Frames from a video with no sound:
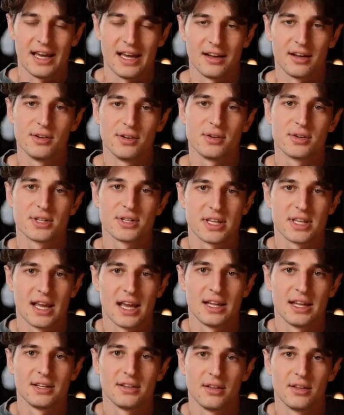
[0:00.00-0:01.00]
and
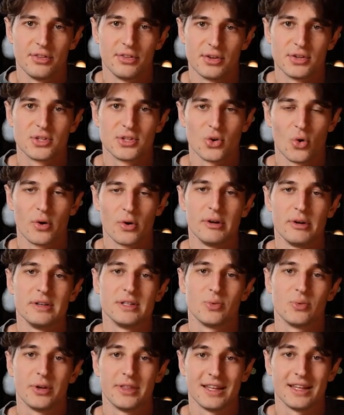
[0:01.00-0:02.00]
understand the
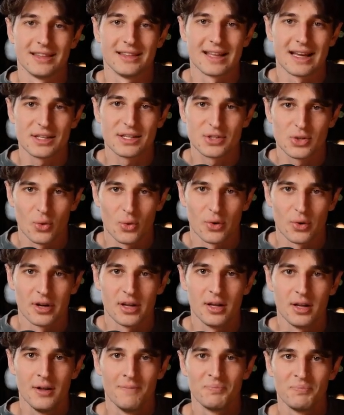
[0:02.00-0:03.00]
stories within that
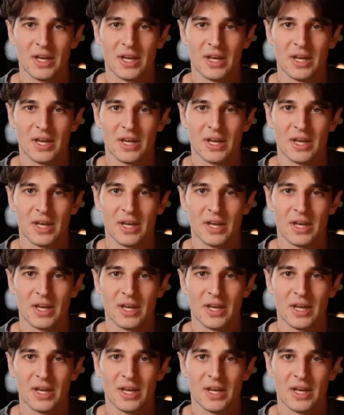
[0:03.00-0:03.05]
story,